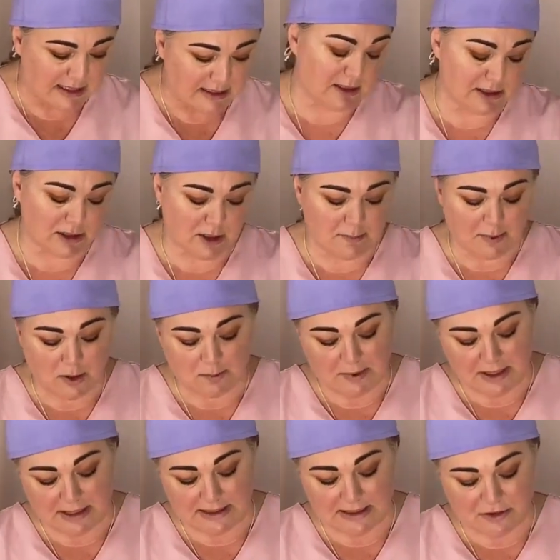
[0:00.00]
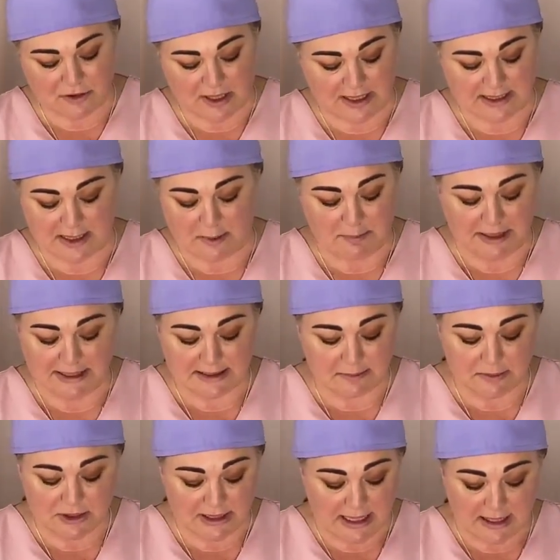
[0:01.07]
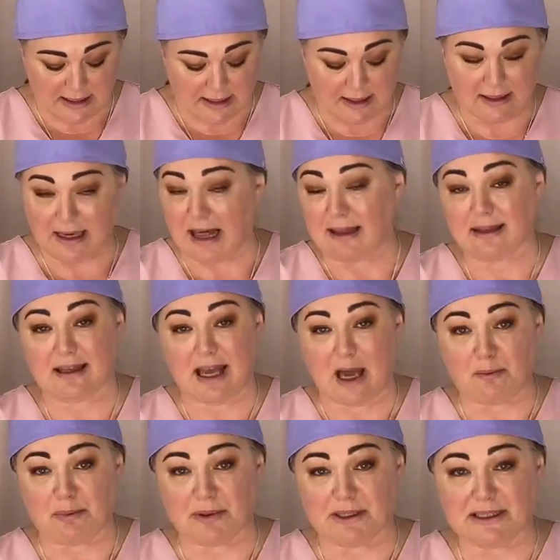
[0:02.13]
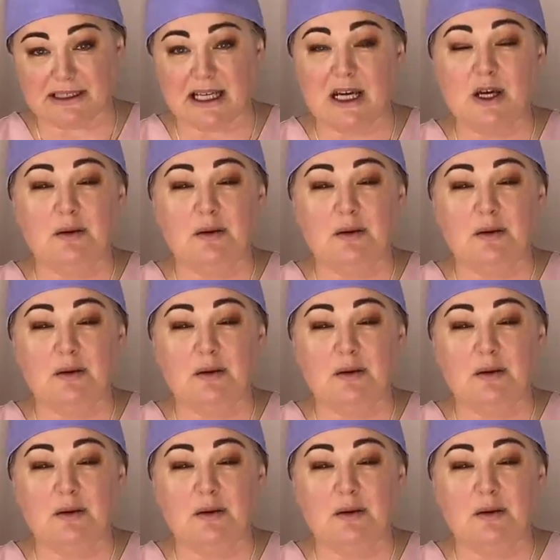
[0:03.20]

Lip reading: the sodium bicarbonate and the citric acid and I mix them together, nothing happens.